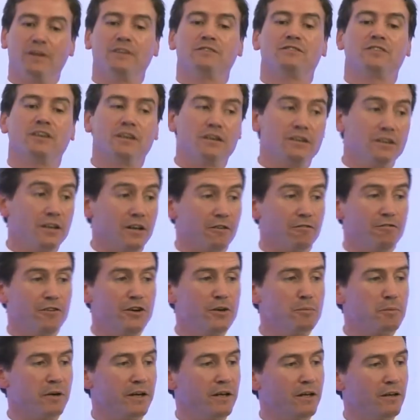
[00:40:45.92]
Yeah,
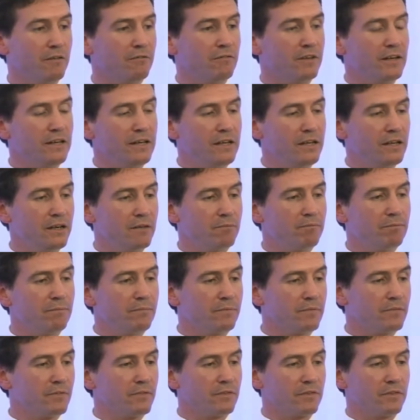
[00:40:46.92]
very big.
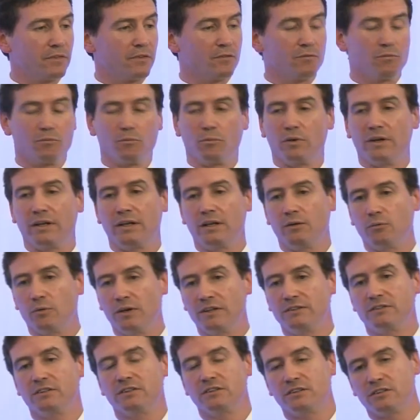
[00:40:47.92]
We
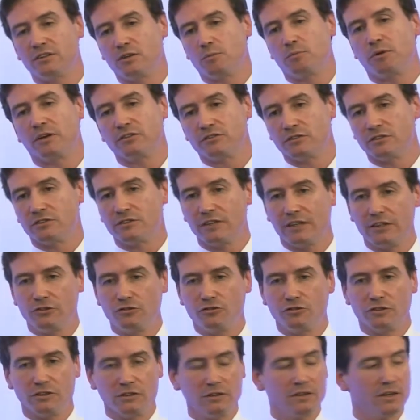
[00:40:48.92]
went and did a
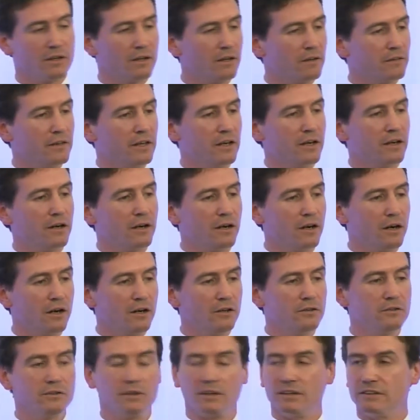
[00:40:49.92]
presentation. Their
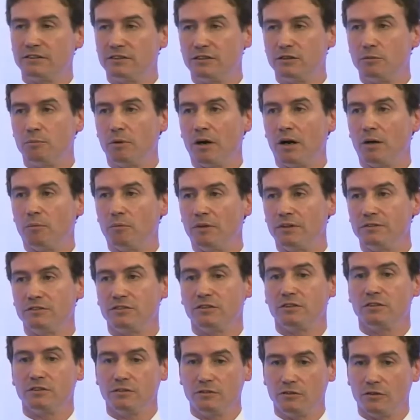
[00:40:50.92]
own IT
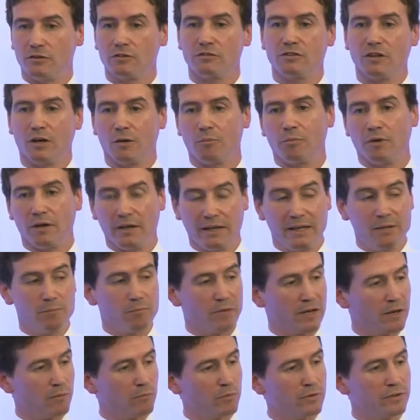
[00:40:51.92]
department knocked up a heat
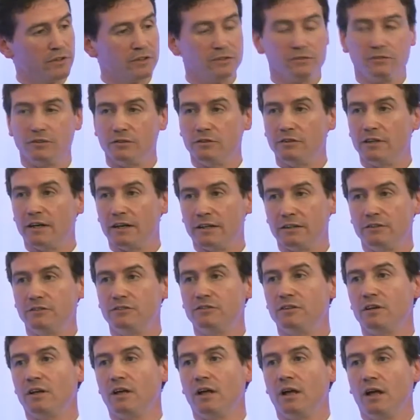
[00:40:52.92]
map within 2
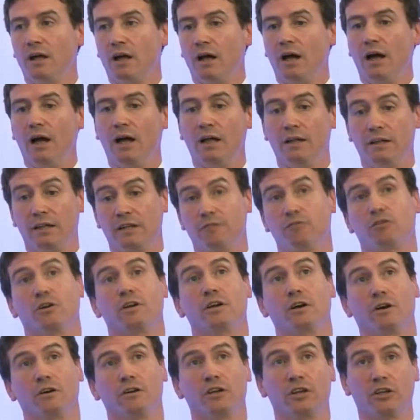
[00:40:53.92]
days, and they've got
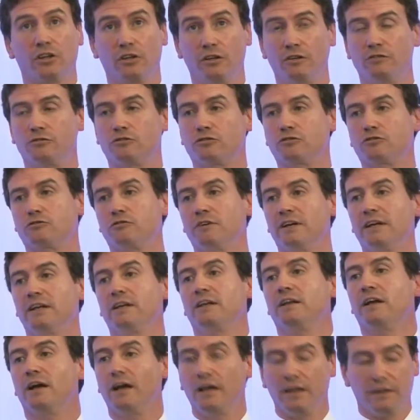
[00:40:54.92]
it on a huge
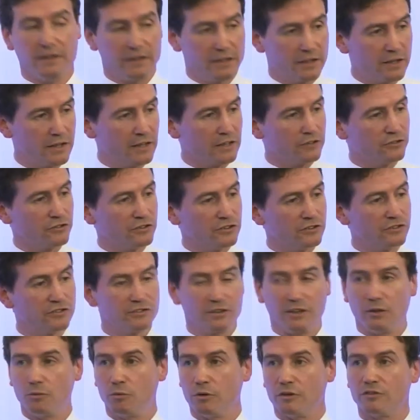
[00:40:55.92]
screen, and they can actually
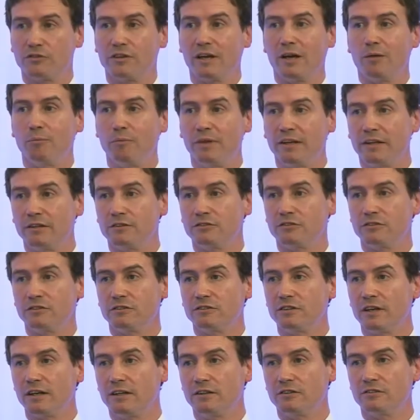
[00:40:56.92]
see what's happening
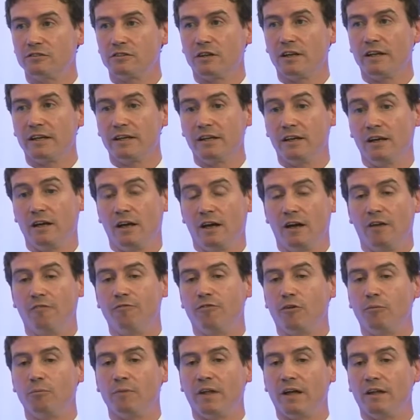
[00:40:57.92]
instantaneously. And
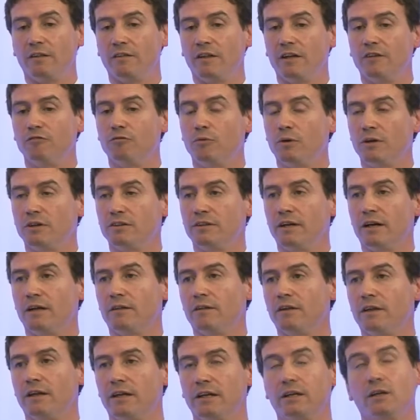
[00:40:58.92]
from that, they've worked out
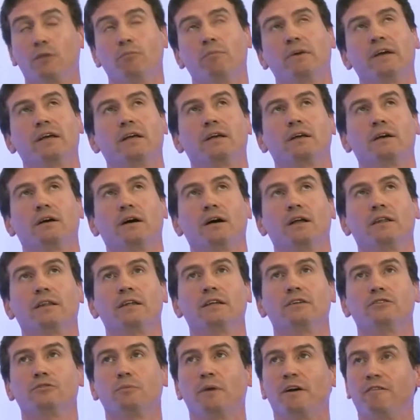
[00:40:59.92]
that they can make, I
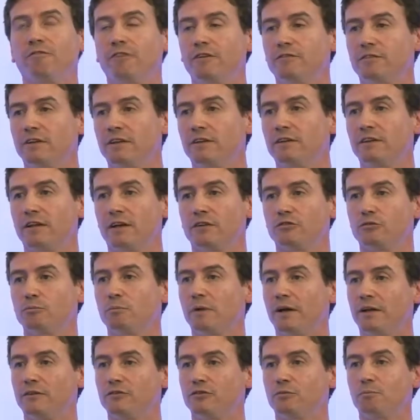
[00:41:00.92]
think it's about
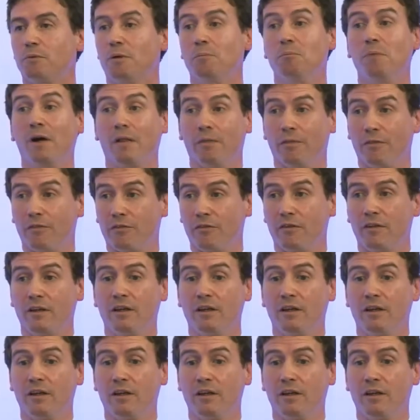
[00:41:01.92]
£15,000 per month,